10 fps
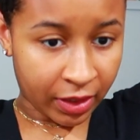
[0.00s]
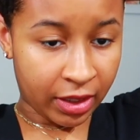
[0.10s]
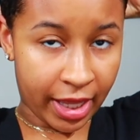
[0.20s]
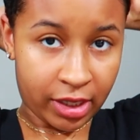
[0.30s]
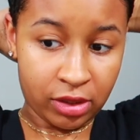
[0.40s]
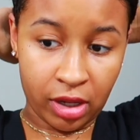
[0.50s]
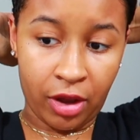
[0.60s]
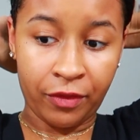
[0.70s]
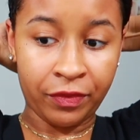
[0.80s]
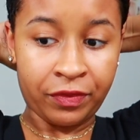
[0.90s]
Like so.
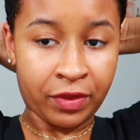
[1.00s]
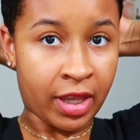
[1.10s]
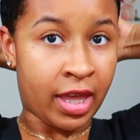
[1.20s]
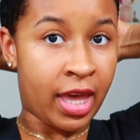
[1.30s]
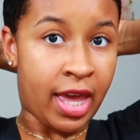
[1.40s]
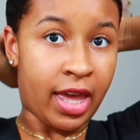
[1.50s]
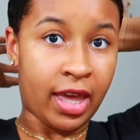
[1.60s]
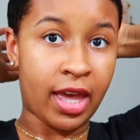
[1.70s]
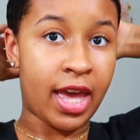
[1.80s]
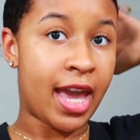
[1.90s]

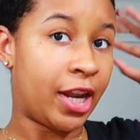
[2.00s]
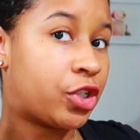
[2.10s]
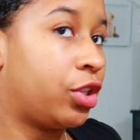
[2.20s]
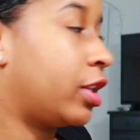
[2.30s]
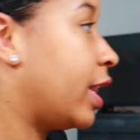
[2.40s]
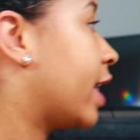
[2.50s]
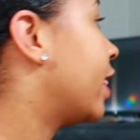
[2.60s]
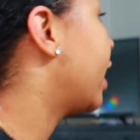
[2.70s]
And it should look like